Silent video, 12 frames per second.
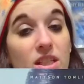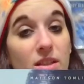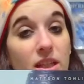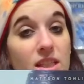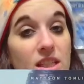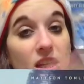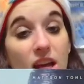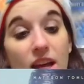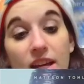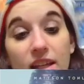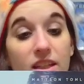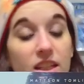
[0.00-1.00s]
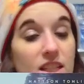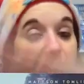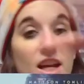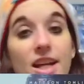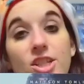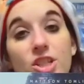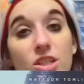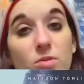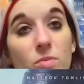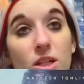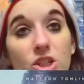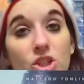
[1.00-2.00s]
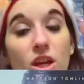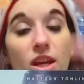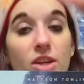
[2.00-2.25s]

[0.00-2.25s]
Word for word: to. It's not. It's not just a one shot.